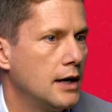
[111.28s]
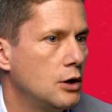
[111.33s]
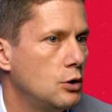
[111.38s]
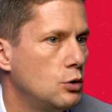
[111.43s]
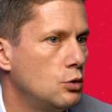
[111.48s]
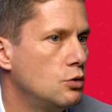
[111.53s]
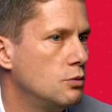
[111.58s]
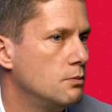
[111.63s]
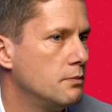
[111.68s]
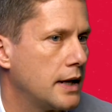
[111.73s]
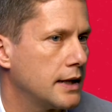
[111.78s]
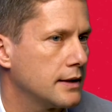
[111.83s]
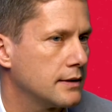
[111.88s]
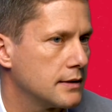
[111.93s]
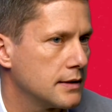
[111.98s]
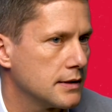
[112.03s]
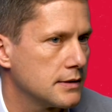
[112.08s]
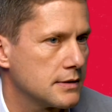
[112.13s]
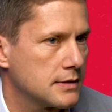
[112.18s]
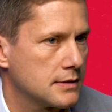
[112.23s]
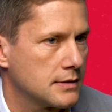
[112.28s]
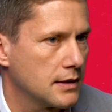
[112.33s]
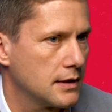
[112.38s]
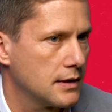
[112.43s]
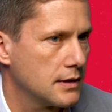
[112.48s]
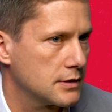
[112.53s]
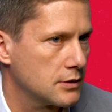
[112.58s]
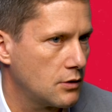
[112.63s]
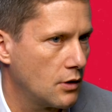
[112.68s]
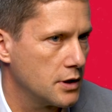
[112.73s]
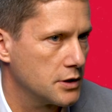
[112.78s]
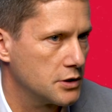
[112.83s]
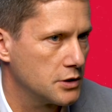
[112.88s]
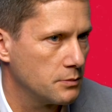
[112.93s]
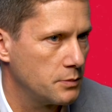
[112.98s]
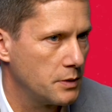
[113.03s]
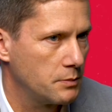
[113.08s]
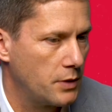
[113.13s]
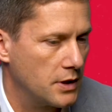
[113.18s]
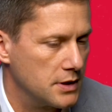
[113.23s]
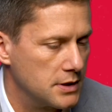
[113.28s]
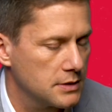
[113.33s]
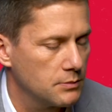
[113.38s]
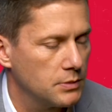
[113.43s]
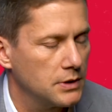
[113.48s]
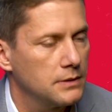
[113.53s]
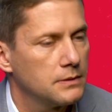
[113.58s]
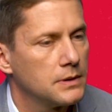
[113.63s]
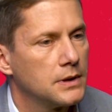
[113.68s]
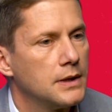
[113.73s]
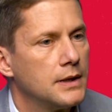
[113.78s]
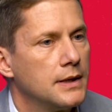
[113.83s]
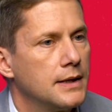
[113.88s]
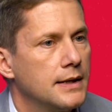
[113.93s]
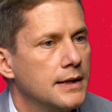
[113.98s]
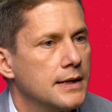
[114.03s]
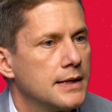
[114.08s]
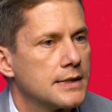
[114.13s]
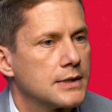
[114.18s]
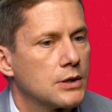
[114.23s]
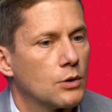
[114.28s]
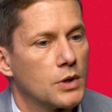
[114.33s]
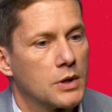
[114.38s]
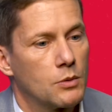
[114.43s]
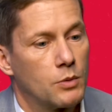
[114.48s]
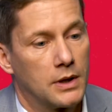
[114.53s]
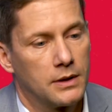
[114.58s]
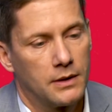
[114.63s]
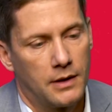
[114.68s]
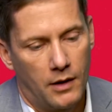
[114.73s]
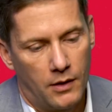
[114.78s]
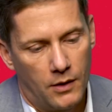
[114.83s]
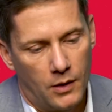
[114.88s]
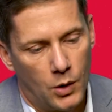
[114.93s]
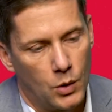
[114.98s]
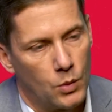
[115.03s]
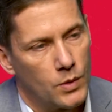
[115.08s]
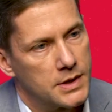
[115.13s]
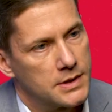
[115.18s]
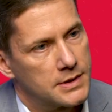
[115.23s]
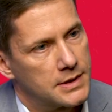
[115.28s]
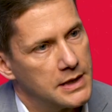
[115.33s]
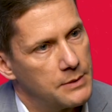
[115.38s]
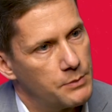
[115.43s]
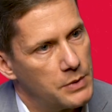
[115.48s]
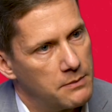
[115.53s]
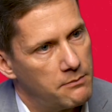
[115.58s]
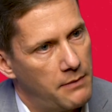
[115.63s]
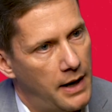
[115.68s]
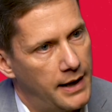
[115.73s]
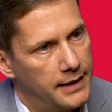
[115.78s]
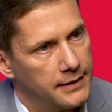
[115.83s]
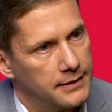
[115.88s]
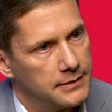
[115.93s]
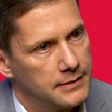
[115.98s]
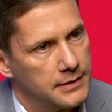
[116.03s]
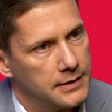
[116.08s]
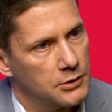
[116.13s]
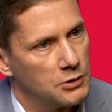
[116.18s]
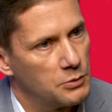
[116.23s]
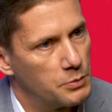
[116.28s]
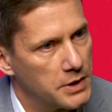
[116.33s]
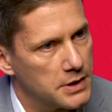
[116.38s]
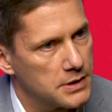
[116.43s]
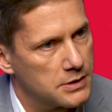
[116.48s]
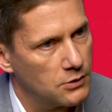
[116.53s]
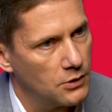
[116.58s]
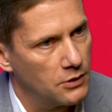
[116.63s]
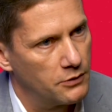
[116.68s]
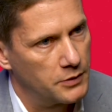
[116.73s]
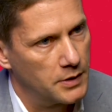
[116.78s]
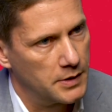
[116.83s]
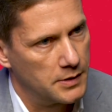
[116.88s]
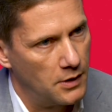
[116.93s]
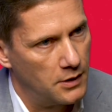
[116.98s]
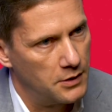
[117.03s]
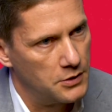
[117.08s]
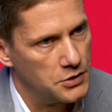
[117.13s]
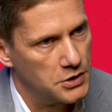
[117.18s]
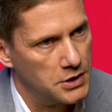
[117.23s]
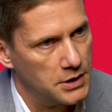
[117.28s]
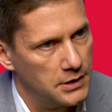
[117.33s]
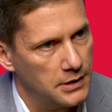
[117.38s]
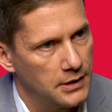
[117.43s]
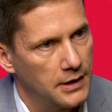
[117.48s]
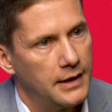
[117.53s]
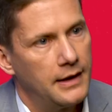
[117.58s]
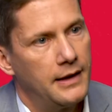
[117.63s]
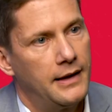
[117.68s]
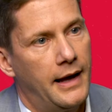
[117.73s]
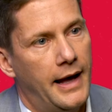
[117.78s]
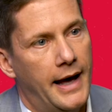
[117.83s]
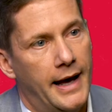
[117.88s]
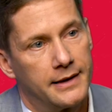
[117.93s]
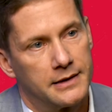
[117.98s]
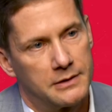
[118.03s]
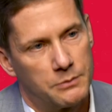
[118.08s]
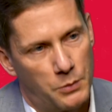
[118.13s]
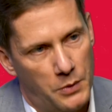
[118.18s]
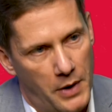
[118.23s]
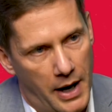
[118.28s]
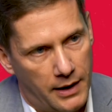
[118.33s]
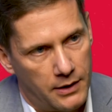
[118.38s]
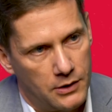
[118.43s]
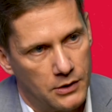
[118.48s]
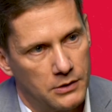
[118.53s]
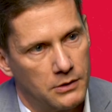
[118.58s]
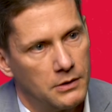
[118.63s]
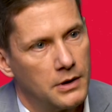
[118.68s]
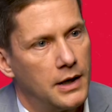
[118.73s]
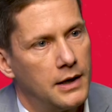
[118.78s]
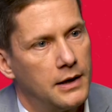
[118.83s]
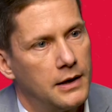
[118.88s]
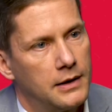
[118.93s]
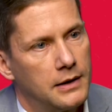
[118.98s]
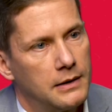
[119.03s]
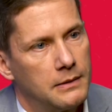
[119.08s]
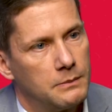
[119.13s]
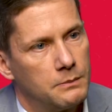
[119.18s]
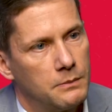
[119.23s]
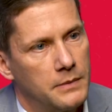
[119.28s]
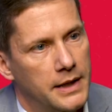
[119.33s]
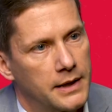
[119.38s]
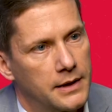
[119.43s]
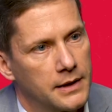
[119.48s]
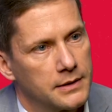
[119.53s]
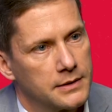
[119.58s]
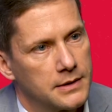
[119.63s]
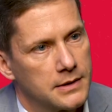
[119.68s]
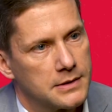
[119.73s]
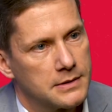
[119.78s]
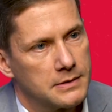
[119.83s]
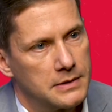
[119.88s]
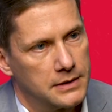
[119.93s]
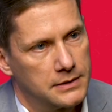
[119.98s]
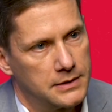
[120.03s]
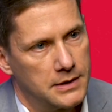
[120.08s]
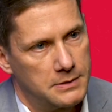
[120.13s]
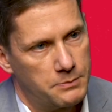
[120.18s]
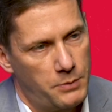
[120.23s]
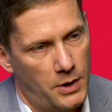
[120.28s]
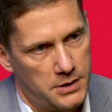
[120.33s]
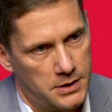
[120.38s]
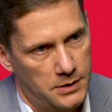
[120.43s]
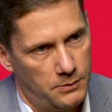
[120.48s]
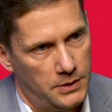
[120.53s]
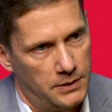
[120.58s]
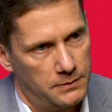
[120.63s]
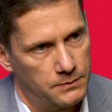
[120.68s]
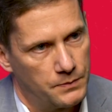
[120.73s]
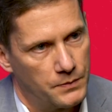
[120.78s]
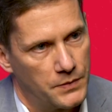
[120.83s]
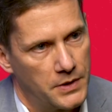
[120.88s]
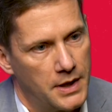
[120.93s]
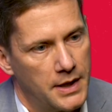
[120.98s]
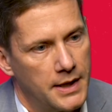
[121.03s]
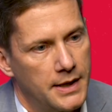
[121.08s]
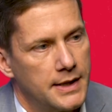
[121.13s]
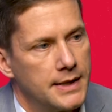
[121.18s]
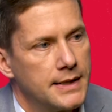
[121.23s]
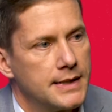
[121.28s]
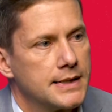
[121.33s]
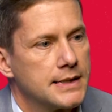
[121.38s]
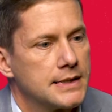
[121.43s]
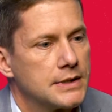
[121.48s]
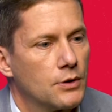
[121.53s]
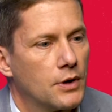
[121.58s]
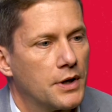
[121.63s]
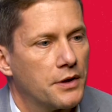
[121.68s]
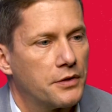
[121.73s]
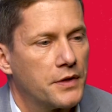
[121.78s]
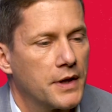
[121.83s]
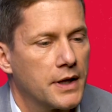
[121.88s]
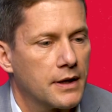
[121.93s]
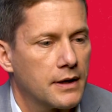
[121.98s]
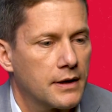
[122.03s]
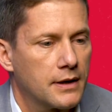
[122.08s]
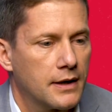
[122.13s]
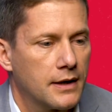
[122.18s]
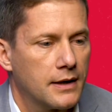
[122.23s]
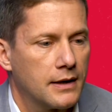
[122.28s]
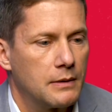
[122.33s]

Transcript: who made this scholarship possible. So he will always keep in mind the European School of Radiology and Bracco making this possible. So I think